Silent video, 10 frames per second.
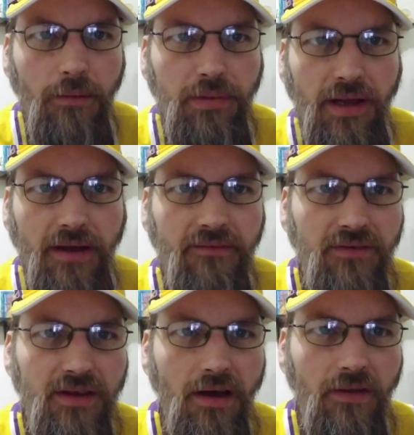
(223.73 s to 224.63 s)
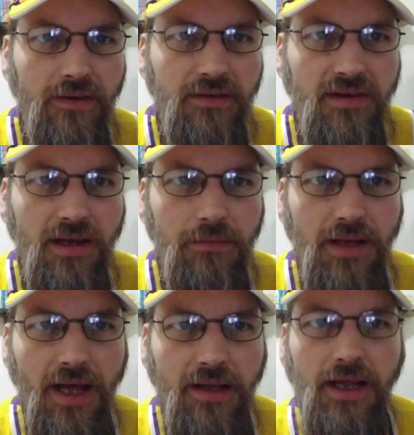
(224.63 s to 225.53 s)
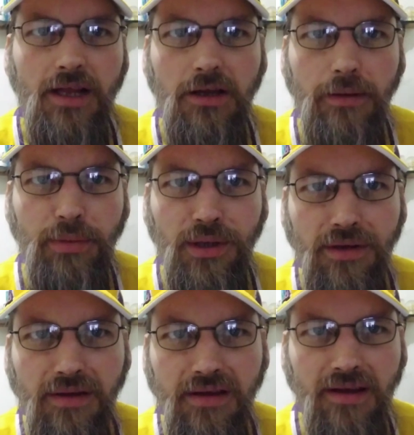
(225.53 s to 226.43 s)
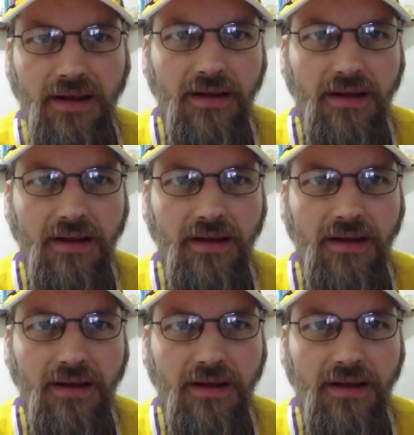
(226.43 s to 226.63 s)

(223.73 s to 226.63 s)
playing for the other team, the LA Clippers.